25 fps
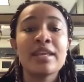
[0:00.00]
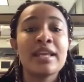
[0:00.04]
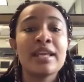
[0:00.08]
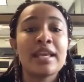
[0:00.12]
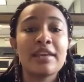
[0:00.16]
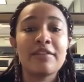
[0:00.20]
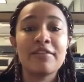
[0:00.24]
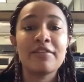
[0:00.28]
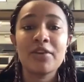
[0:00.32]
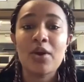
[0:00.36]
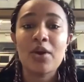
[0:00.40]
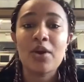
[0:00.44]

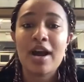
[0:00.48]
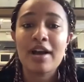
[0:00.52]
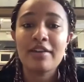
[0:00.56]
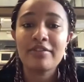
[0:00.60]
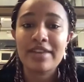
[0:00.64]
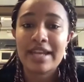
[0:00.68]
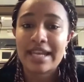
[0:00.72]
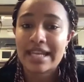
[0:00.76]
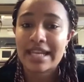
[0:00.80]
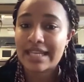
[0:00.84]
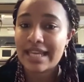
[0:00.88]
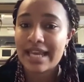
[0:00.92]
If you have
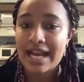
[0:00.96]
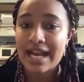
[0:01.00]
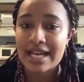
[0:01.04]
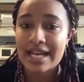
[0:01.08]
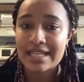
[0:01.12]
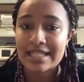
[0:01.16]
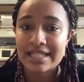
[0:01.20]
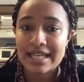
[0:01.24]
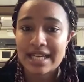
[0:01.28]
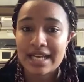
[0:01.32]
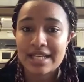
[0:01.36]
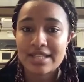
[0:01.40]
any
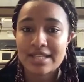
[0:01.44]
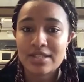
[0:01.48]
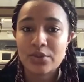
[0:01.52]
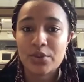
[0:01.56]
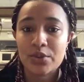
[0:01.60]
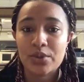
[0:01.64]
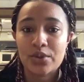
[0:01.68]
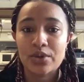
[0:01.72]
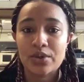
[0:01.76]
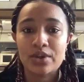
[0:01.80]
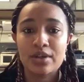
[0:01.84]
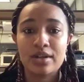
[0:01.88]
ideas
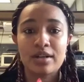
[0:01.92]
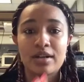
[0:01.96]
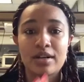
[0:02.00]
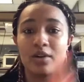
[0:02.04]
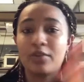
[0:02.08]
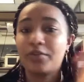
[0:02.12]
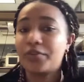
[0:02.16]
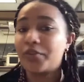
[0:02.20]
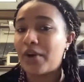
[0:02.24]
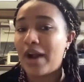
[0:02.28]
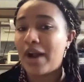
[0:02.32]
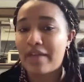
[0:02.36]
or
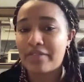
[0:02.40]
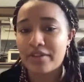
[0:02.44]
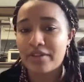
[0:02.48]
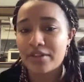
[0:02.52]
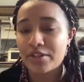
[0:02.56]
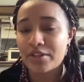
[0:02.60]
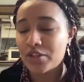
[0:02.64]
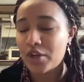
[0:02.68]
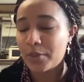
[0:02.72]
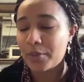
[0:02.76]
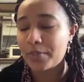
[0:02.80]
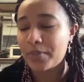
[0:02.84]
for other
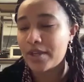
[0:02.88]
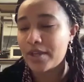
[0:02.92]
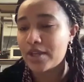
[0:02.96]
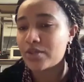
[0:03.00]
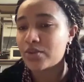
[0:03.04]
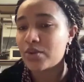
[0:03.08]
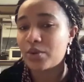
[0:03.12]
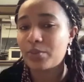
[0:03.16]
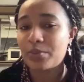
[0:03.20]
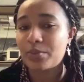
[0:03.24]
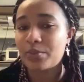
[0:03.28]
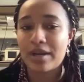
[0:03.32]
topics
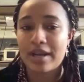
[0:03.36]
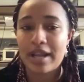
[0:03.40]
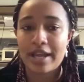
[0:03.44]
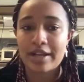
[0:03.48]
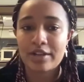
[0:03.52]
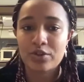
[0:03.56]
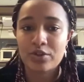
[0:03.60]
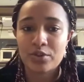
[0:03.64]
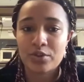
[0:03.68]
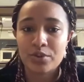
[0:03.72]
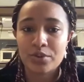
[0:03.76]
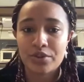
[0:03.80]
or would like
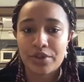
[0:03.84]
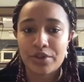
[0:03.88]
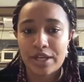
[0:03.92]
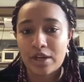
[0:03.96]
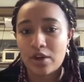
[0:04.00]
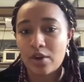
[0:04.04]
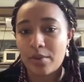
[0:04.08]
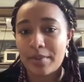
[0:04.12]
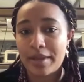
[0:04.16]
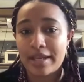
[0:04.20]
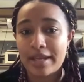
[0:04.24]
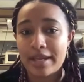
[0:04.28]
to
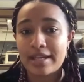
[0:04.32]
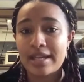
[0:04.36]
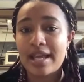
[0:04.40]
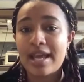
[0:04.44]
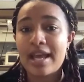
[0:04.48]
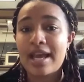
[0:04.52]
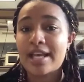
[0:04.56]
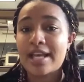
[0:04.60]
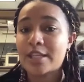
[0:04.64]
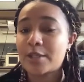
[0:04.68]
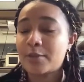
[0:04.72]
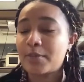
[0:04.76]
recommend
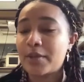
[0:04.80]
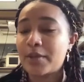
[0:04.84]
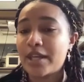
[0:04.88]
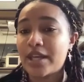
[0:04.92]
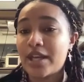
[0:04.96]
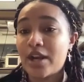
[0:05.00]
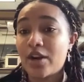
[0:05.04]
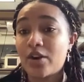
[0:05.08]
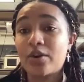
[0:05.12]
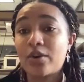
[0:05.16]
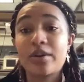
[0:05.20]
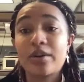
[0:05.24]
a
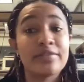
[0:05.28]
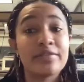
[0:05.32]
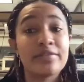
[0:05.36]
speaker